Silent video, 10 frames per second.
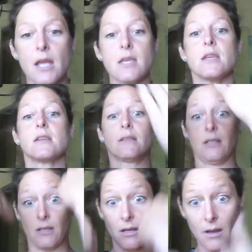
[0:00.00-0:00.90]

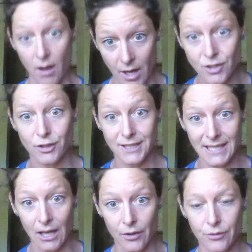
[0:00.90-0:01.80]
is on
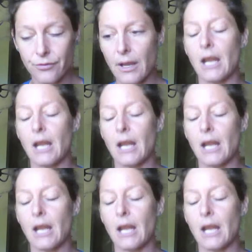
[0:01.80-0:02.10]
yourself